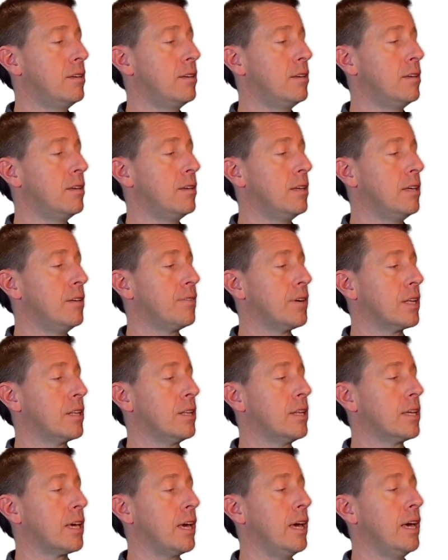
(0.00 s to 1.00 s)
if I
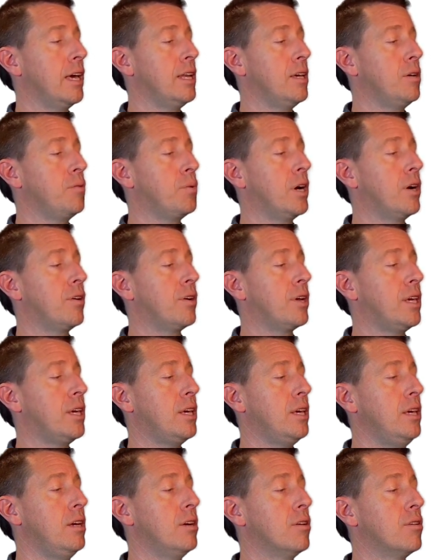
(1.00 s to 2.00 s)
click anywhere
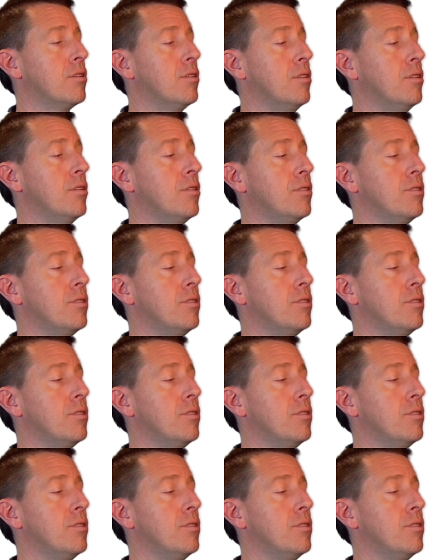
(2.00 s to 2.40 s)
here,